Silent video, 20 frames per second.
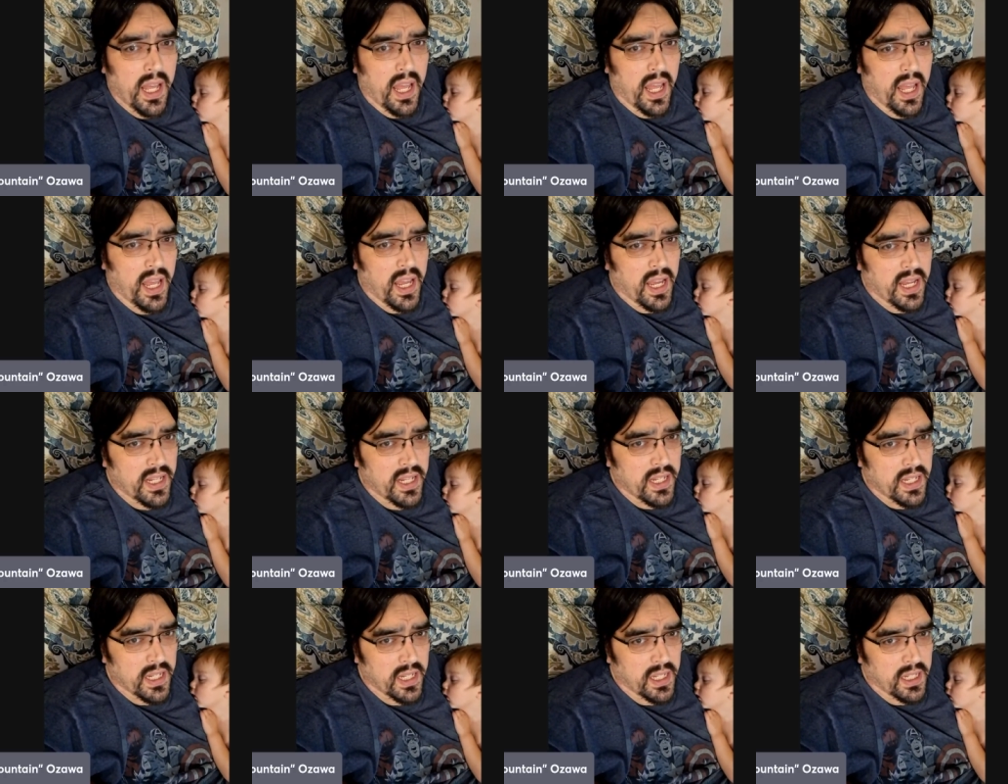
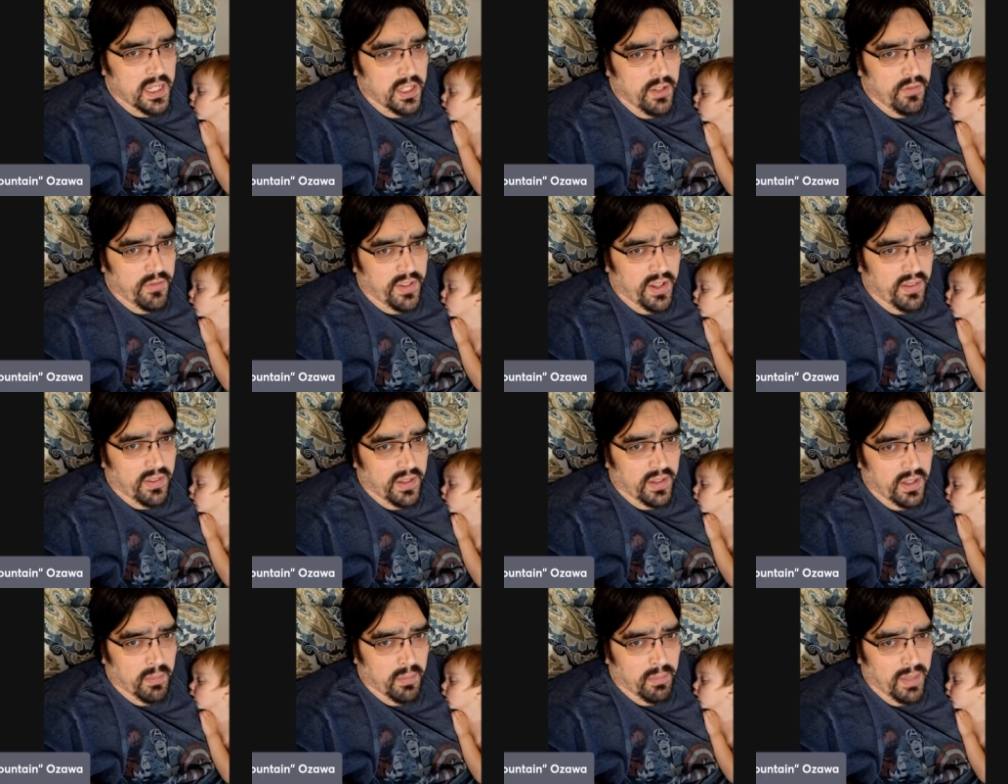and you've
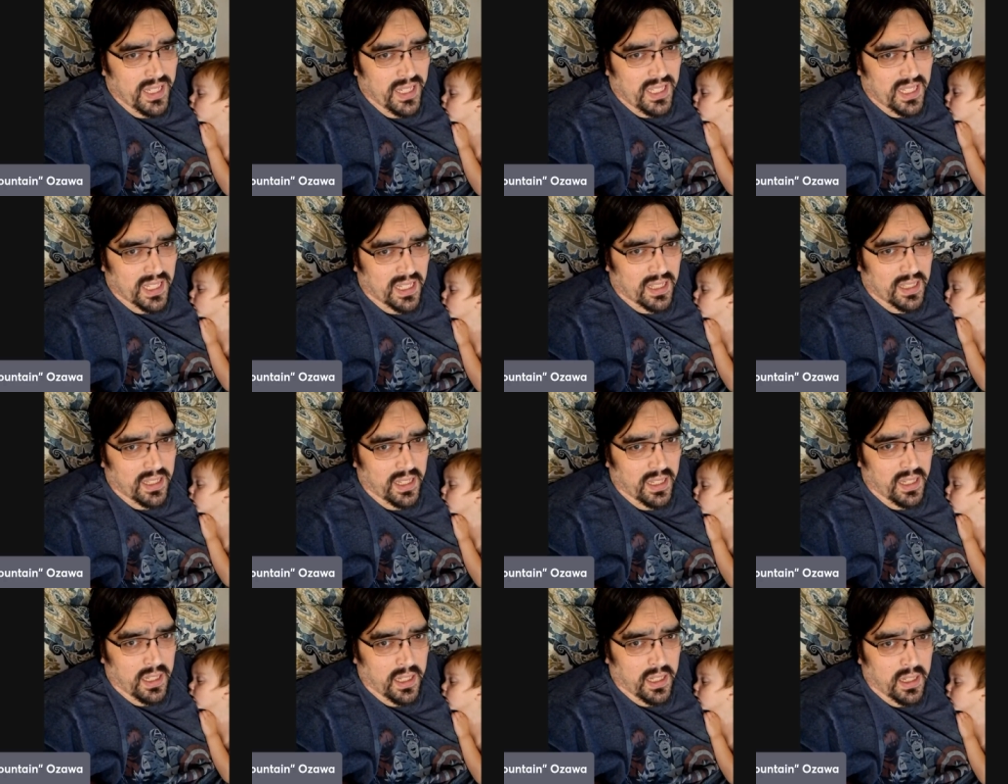given them
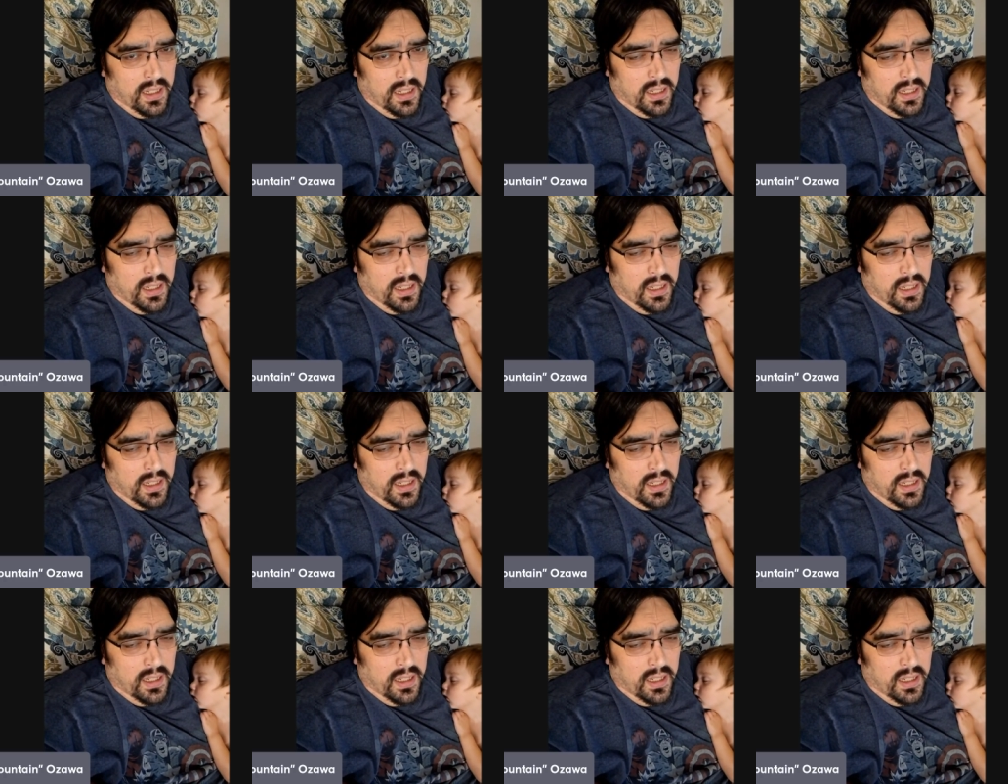basically